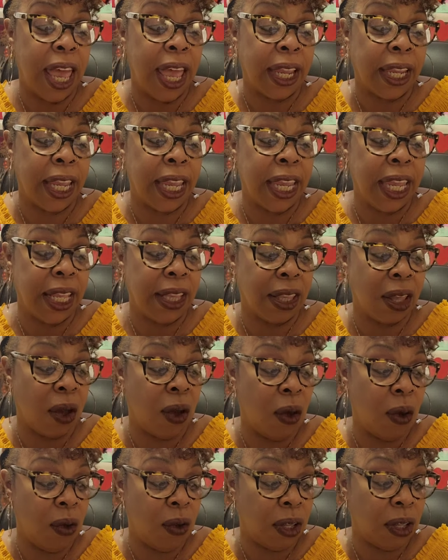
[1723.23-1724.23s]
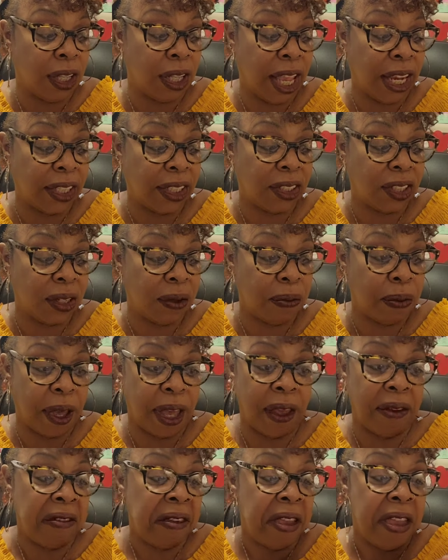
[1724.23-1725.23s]
I can get the whole collection,
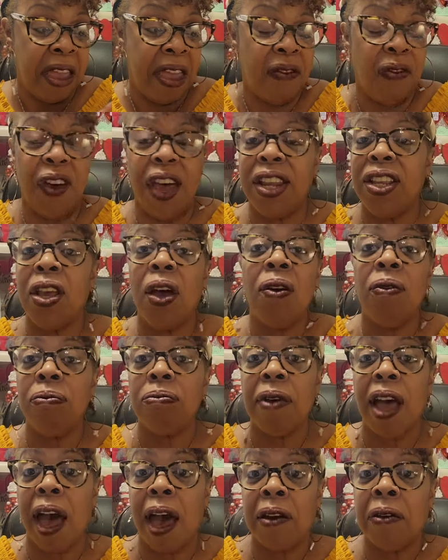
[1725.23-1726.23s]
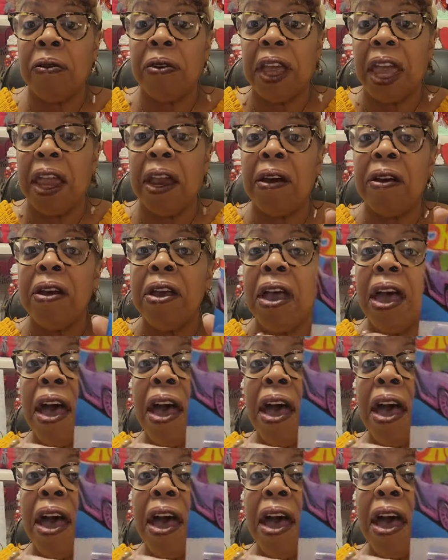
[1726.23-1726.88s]
but if I don't, I don't care.